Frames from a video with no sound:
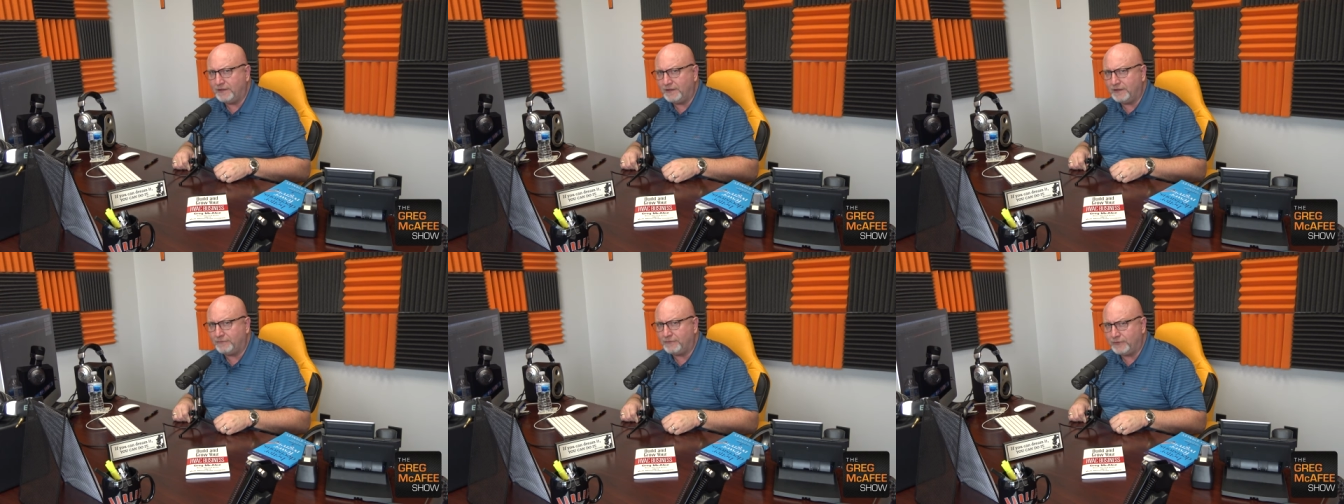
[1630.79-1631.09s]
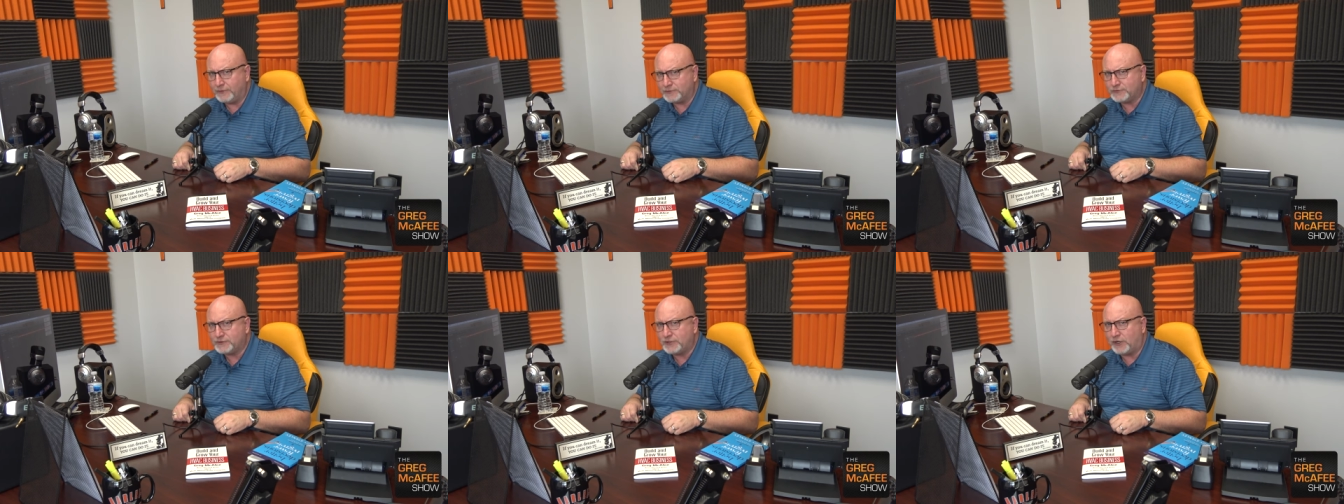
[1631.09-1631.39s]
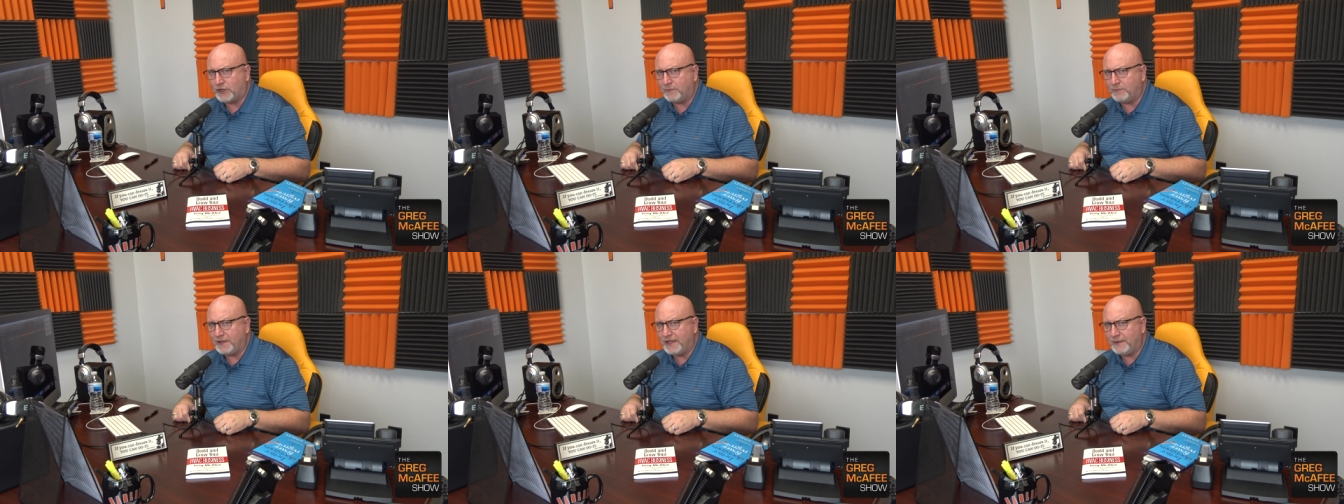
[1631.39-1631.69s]
if you'll
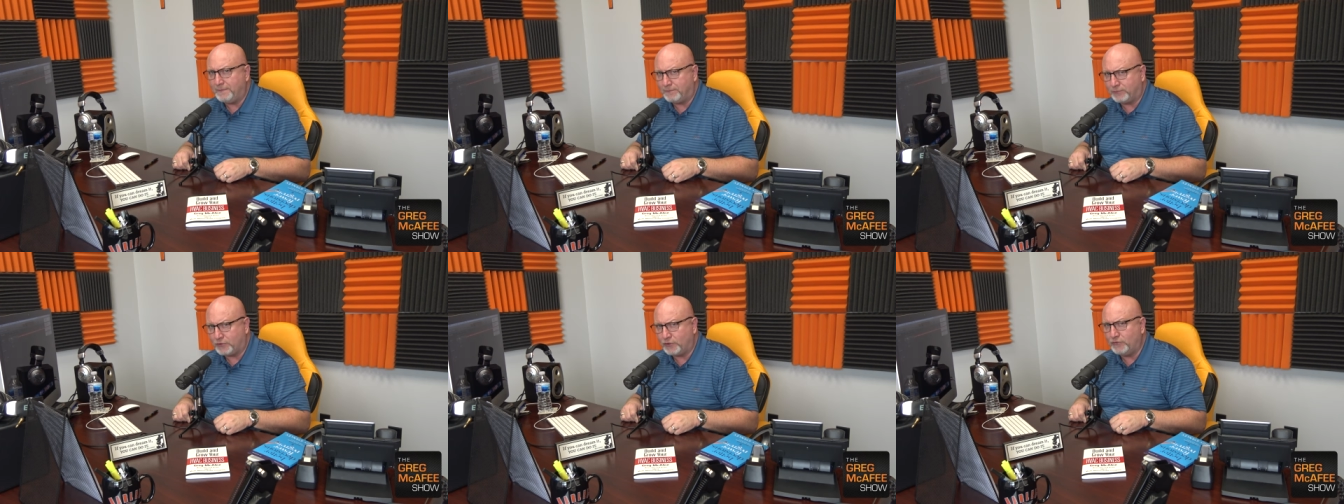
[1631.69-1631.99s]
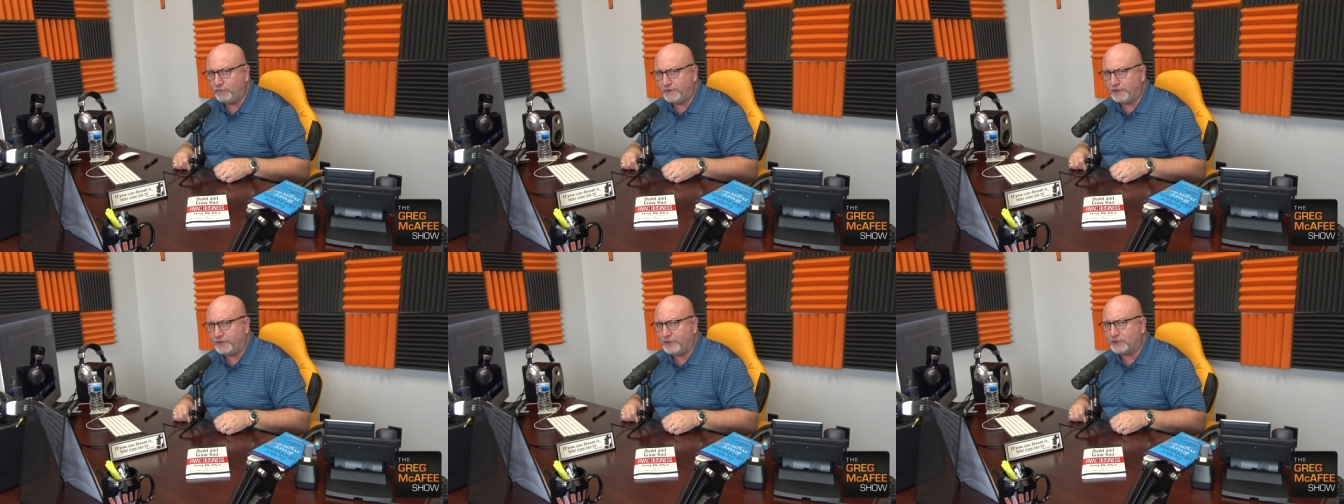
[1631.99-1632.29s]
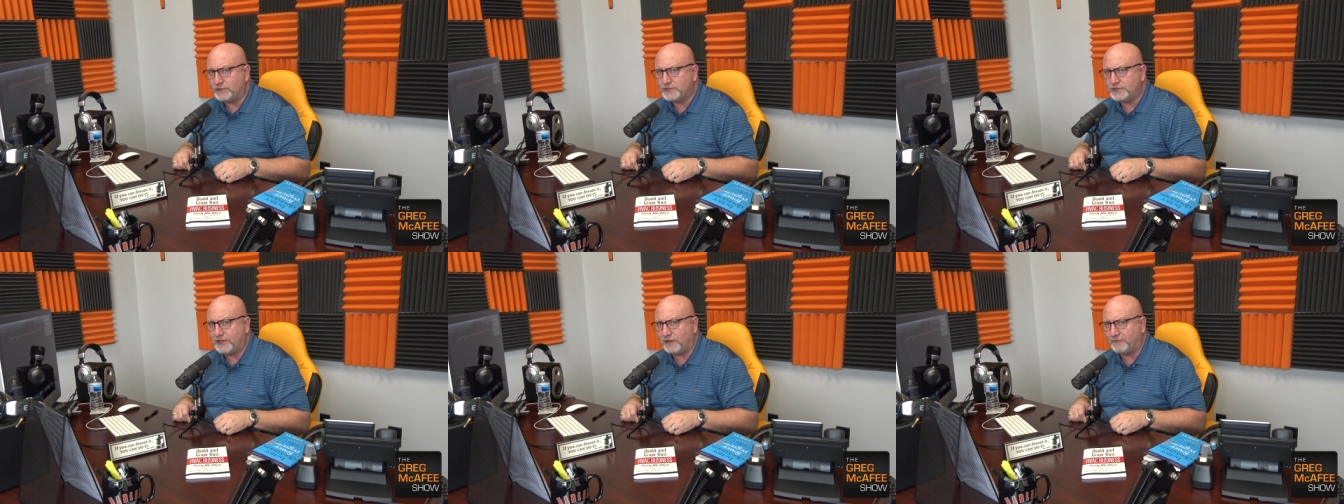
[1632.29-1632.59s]
start improving
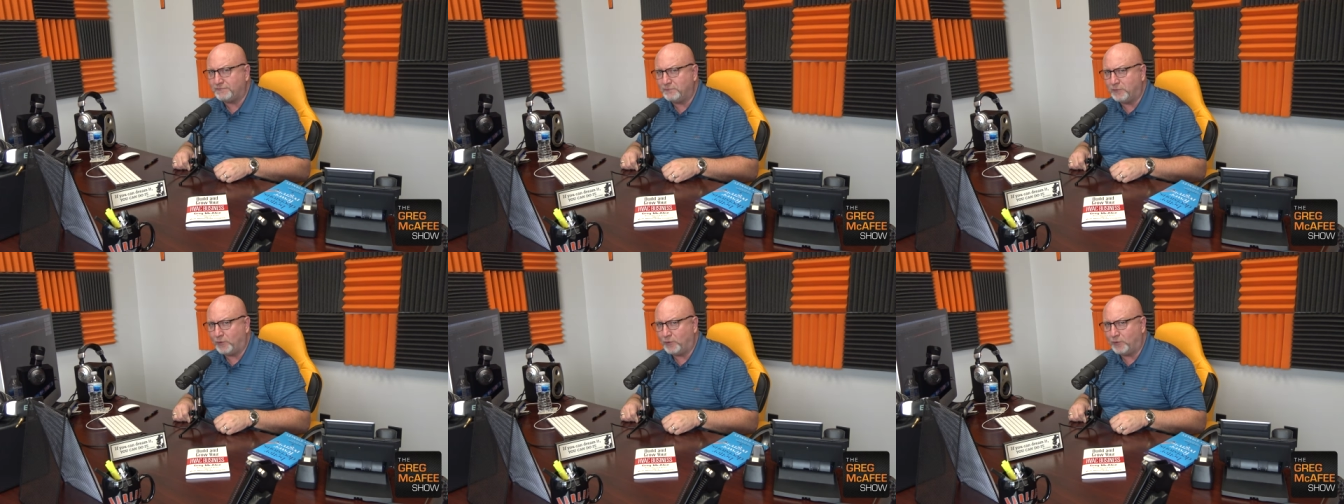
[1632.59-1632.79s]
yourself